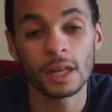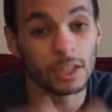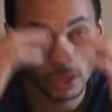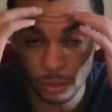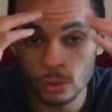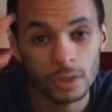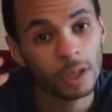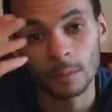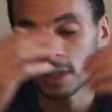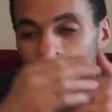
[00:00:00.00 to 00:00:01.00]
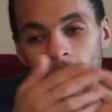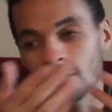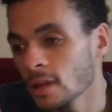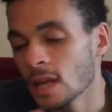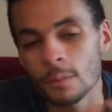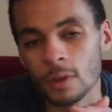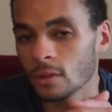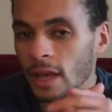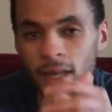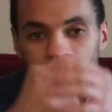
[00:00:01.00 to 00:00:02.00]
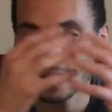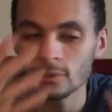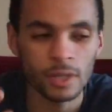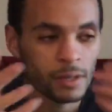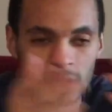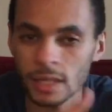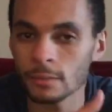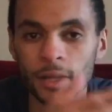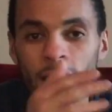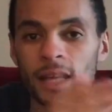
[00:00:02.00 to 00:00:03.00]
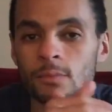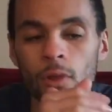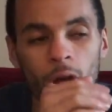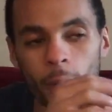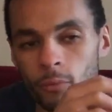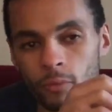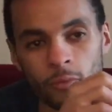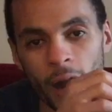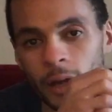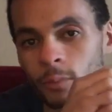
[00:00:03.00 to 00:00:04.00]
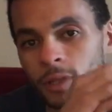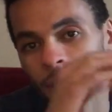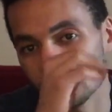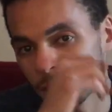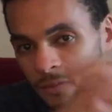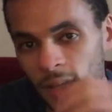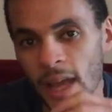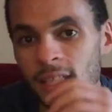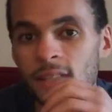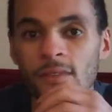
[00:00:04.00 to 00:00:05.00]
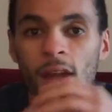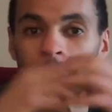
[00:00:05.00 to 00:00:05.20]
Salute to them, because I've been, like I said in my last blog, I've been rocking with them since Vlad TV.